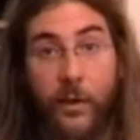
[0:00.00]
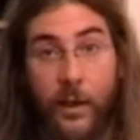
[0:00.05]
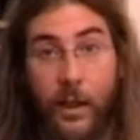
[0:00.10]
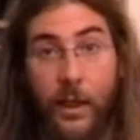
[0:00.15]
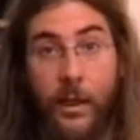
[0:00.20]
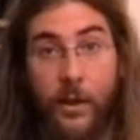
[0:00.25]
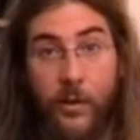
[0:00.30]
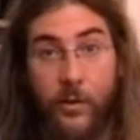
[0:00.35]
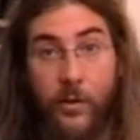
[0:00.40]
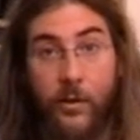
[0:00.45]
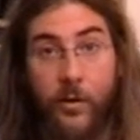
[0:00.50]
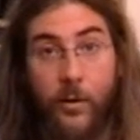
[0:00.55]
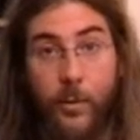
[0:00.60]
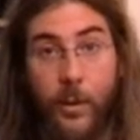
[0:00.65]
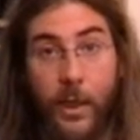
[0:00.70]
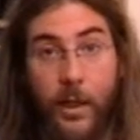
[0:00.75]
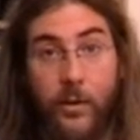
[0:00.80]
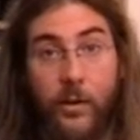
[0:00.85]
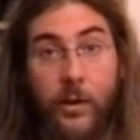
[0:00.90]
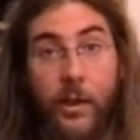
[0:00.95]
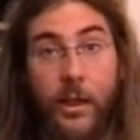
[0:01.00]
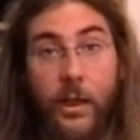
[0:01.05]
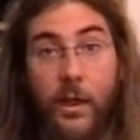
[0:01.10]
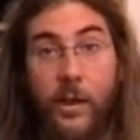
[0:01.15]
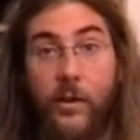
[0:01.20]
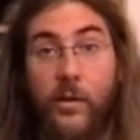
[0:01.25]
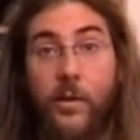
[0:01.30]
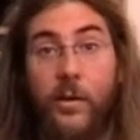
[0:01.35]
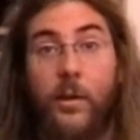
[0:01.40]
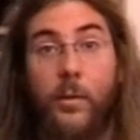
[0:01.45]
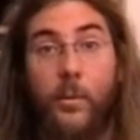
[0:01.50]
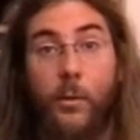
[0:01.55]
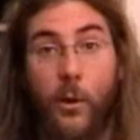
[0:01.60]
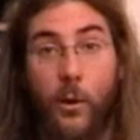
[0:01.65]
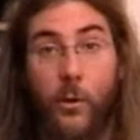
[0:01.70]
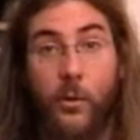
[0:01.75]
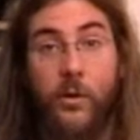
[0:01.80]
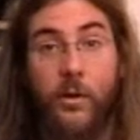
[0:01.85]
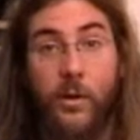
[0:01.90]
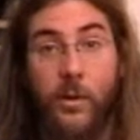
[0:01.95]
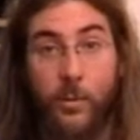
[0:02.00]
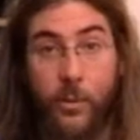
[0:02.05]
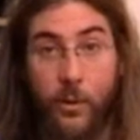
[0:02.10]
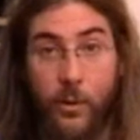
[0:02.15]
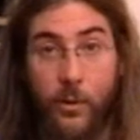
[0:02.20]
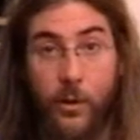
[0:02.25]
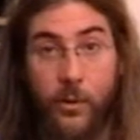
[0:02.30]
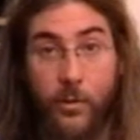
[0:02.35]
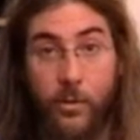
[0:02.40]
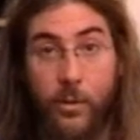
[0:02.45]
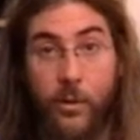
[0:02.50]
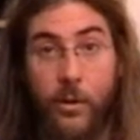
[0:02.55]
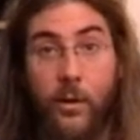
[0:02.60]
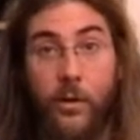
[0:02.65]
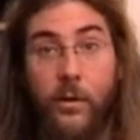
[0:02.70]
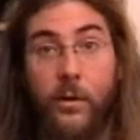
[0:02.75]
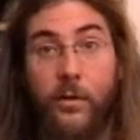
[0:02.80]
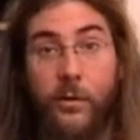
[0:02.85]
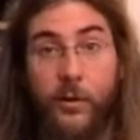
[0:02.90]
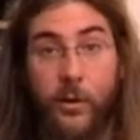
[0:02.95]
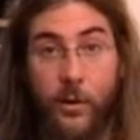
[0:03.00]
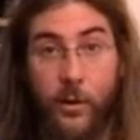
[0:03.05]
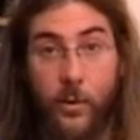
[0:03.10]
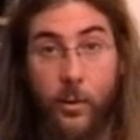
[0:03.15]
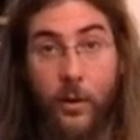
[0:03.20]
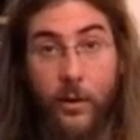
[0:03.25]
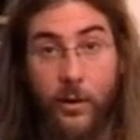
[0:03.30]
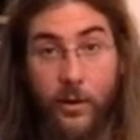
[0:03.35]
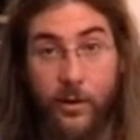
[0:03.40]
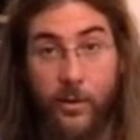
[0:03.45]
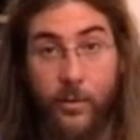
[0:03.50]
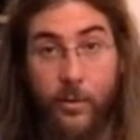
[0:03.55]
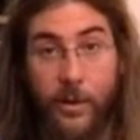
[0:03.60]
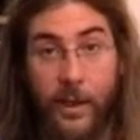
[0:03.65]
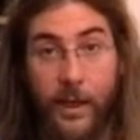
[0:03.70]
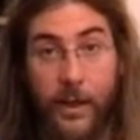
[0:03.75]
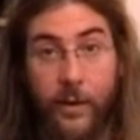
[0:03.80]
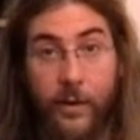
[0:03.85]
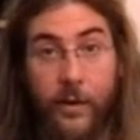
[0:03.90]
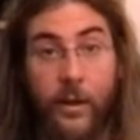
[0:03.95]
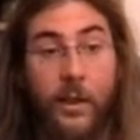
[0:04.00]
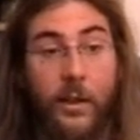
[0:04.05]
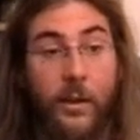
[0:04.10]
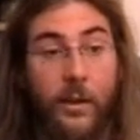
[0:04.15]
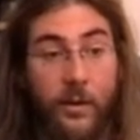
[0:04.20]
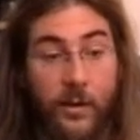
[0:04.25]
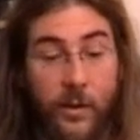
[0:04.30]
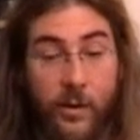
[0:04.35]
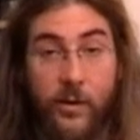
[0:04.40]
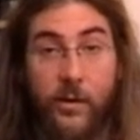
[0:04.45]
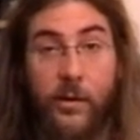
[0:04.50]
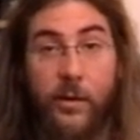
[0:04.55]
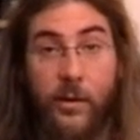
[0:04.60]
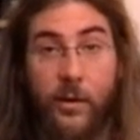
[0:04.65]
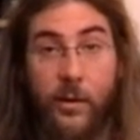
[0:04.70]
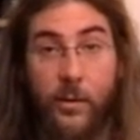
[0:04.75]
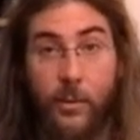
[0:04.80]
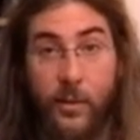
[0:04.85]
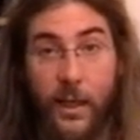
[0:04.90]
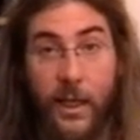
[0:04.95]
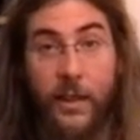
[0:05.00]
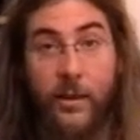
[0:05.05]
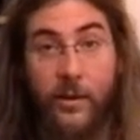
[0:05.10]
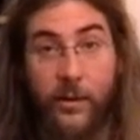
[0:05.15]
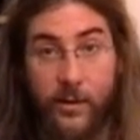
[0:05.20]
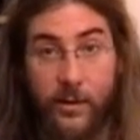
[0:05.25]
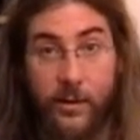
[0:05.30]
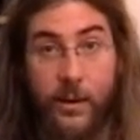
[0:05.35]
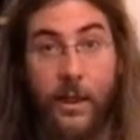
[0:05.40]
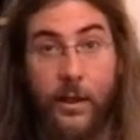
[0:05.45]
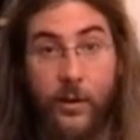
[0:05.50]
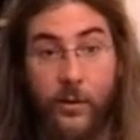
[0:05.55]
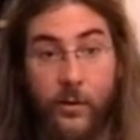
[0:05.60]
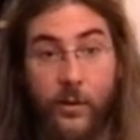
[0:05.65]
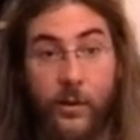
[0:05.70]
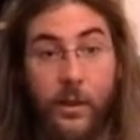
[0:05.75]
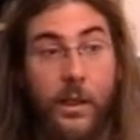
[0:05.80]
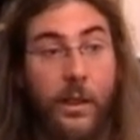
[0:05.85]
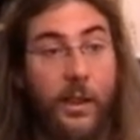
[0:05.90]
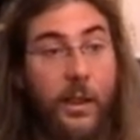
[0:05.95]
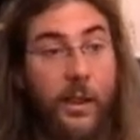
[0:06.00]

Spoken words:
The instrument is the most important part of your quality path. This is the main sound.